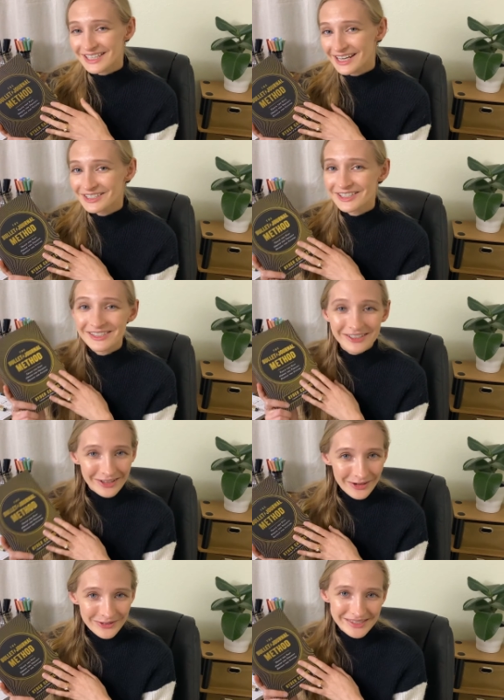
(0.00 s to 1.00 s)
changes
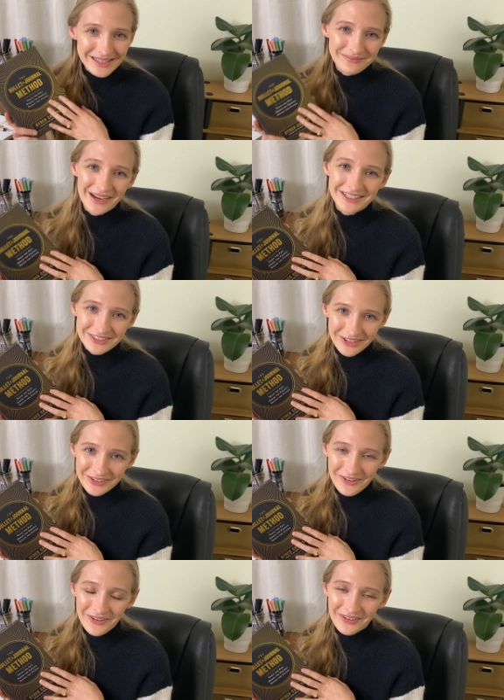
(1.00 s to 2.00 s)
goes in my
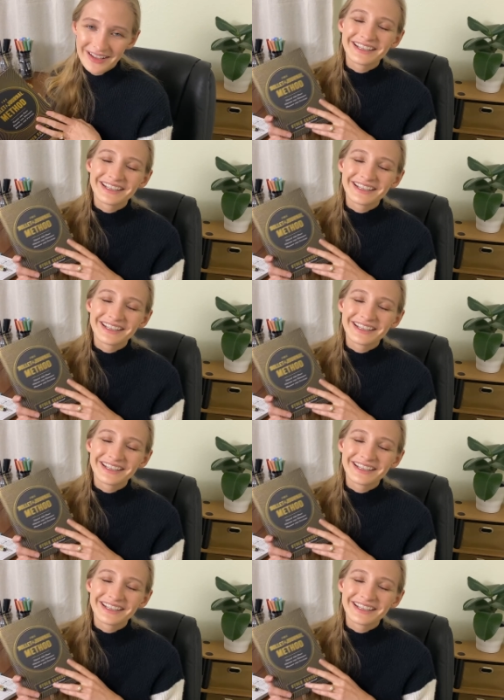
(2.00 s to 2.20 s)
journal.